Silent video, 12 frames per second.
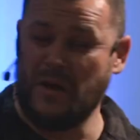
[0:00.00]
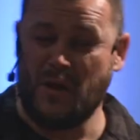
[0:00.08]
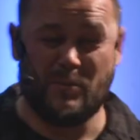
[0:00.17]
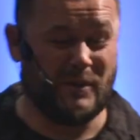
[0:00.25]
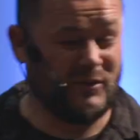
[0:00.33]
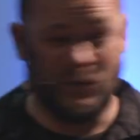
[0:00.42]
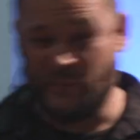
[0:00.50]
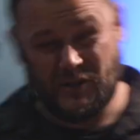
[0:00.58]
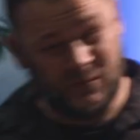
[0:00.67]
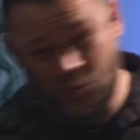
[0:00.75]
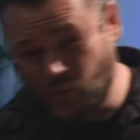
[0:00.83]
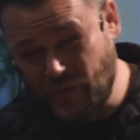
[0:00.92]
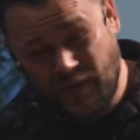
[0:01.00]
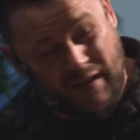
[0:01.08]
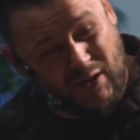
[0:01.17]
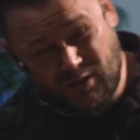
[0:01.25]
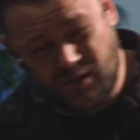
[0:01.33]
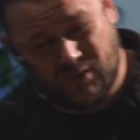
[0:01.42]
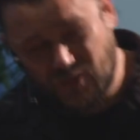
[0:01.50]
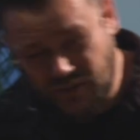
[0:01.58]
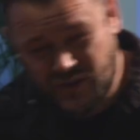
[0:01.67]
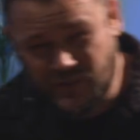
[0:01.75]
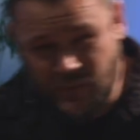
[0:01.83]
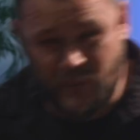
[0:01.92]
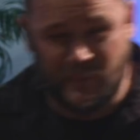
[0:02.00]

but so much more than that, because it's not just about